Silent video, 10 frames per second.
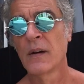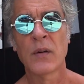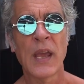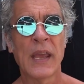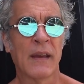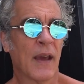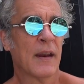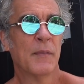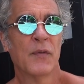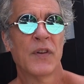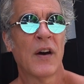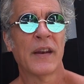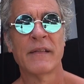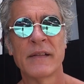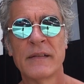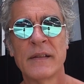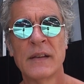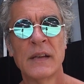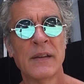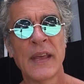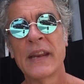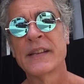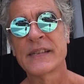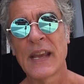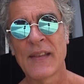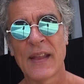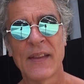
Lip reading: Okay, I'd have moved on. They didn't say that.